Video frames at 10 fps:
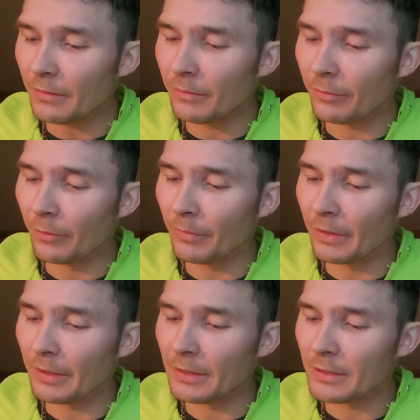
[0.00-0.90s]
from the
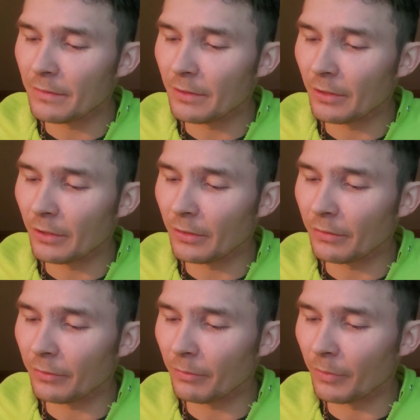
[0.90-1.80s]
ends of the earth,
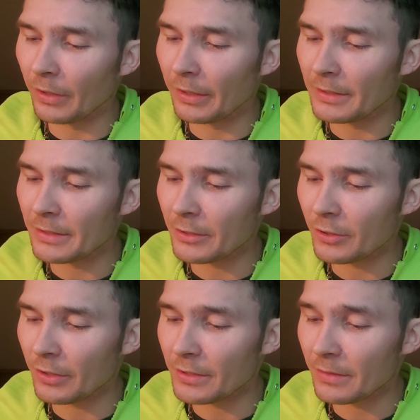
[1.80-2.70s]
from lands that
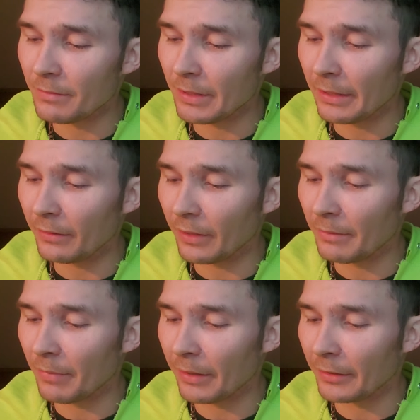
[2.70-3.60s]
trust in me,
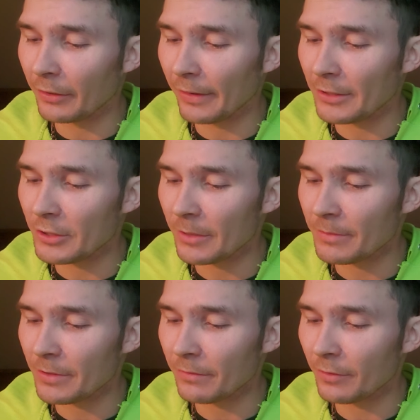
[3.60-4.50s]
led by the great
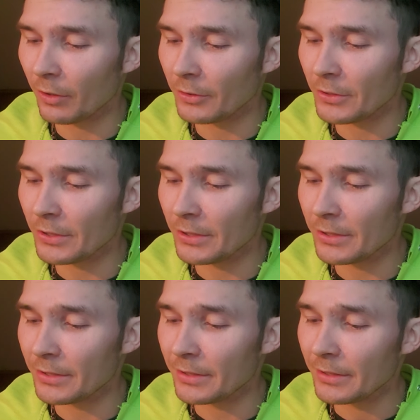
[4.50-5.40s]
ships of
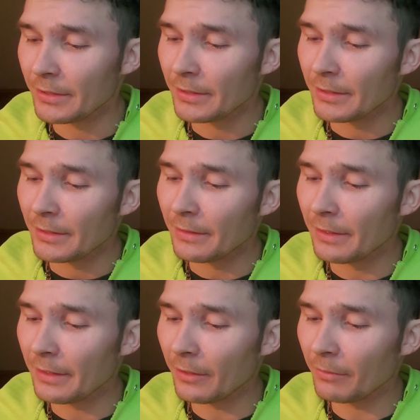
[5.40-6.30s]
Tarshish.
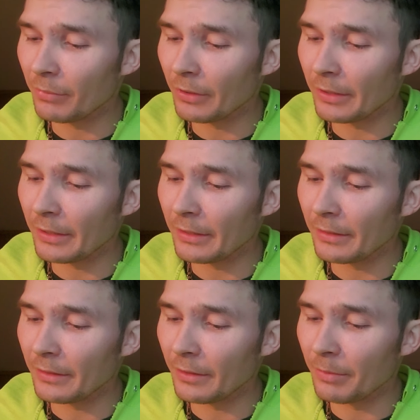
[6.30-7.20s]
They are
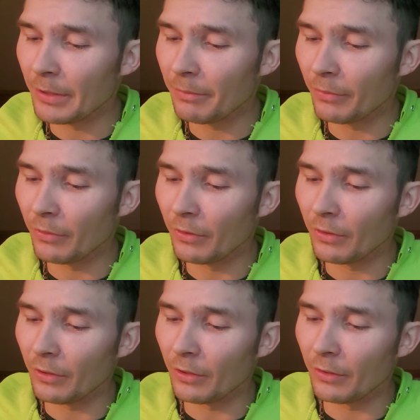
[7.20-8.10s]
bringing the people
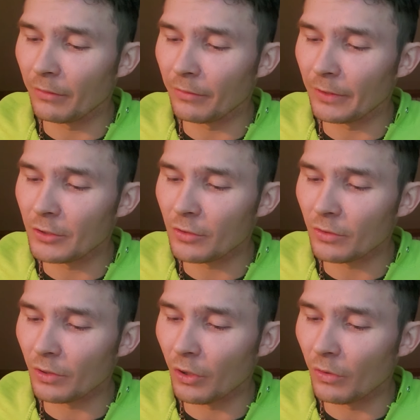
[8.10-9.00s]
of
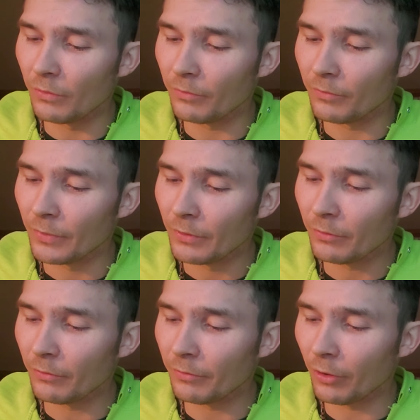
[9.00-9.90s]
Israel home
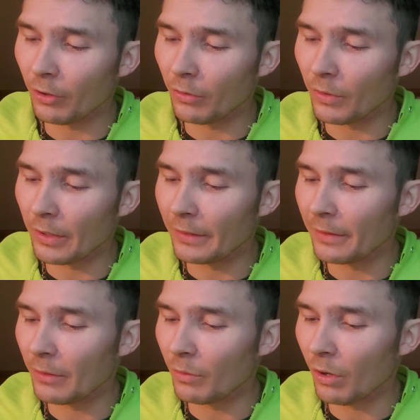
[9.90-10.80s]
from far away.
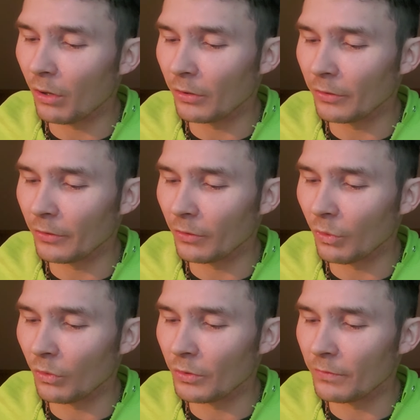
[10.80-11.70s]
They will honor the
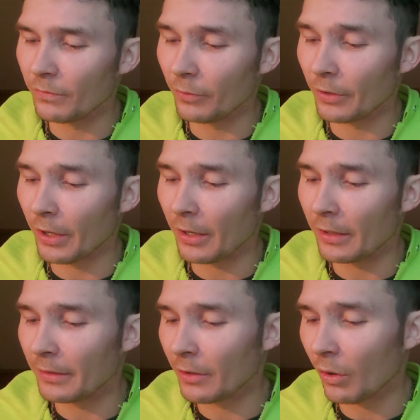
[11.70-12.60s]
Lord for
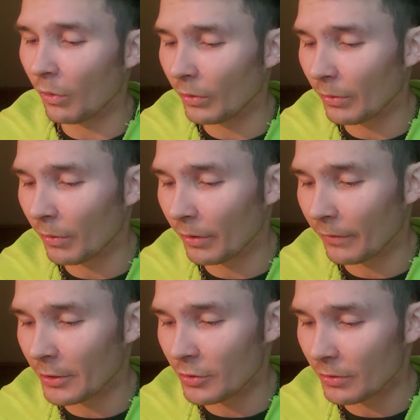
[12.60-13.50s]
God, the Holy One of
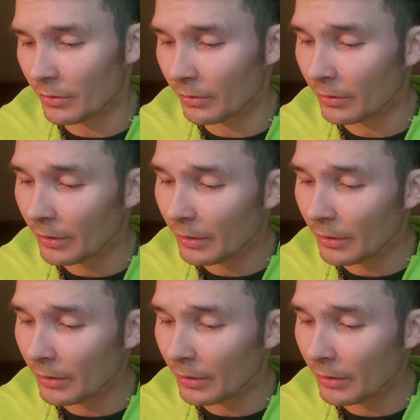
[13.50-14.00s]
Israel